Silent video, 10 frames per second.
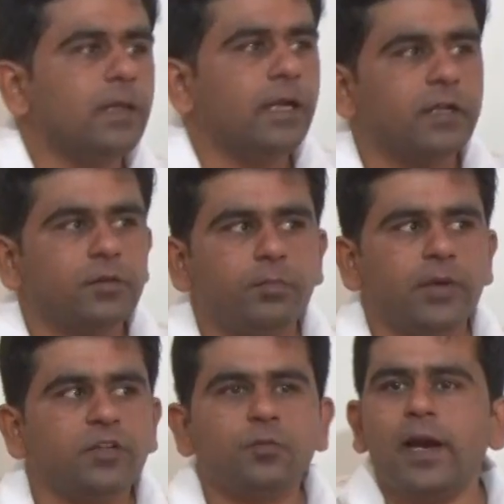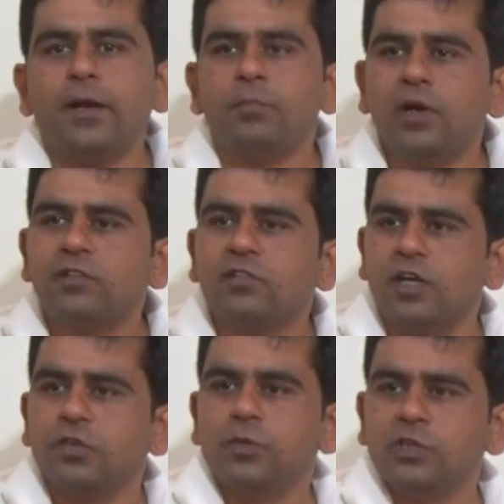that is baseband pulse
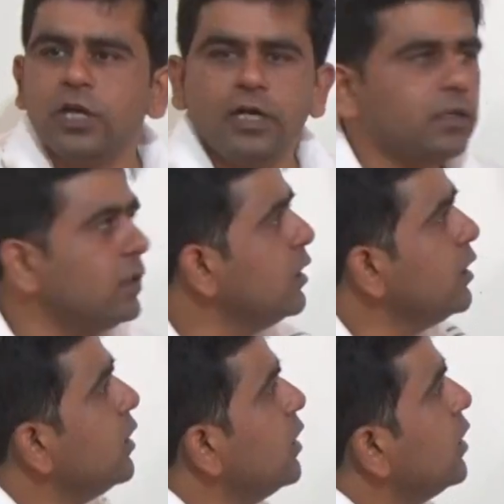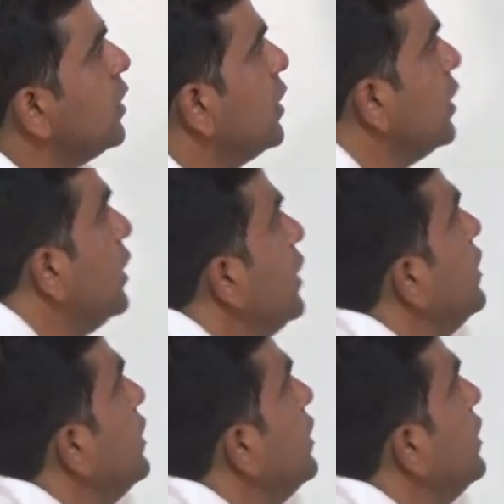transmission. In